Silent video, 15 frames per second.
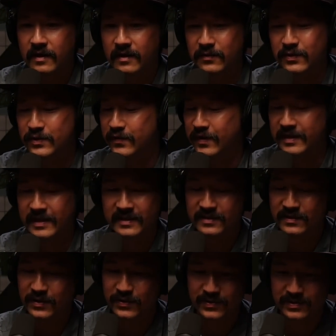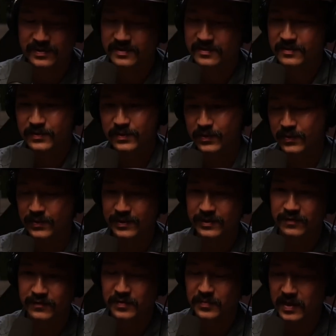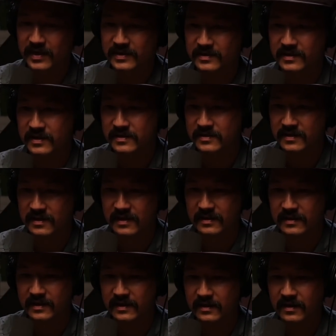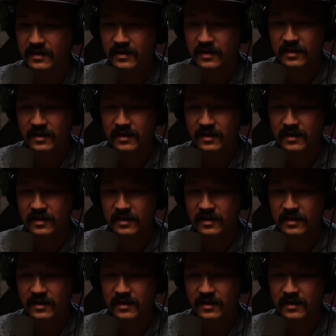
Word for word: It was funny. I had to go through this whole interview process, and like,